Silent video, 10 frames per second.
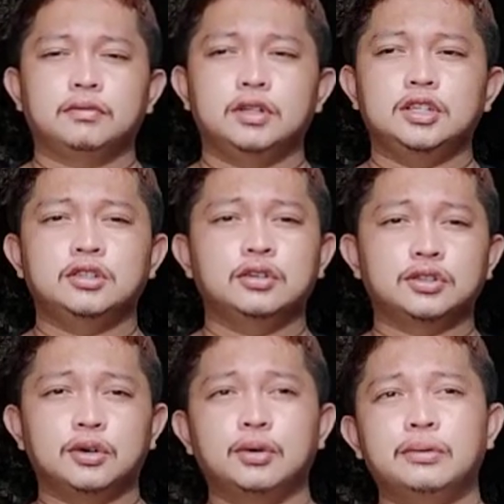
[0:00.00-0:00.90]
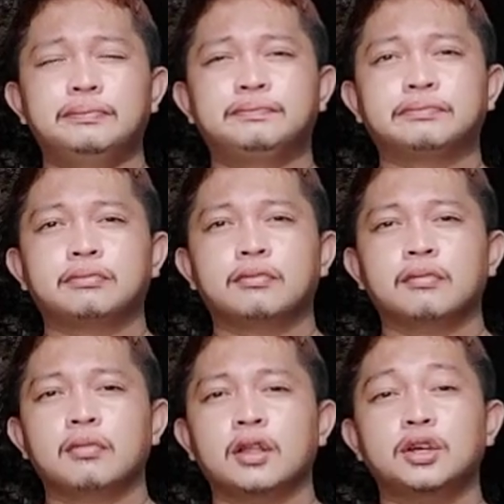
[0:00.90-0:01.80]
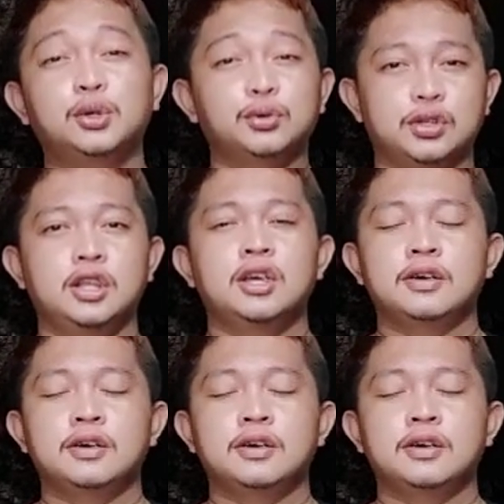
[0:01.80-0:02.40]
is also good.